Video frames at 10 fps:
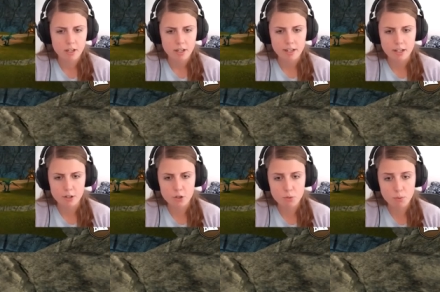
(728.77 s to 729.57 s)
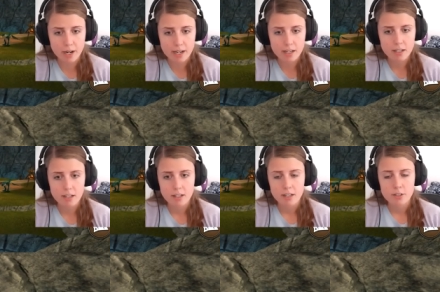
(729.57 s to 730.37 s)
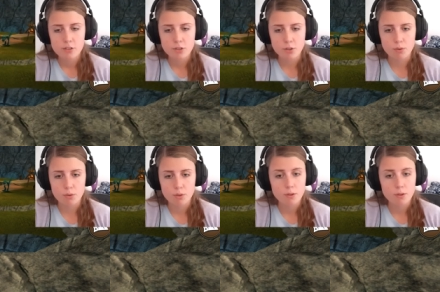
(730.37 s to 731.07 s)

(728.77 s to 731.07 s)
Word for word: in a new way. So,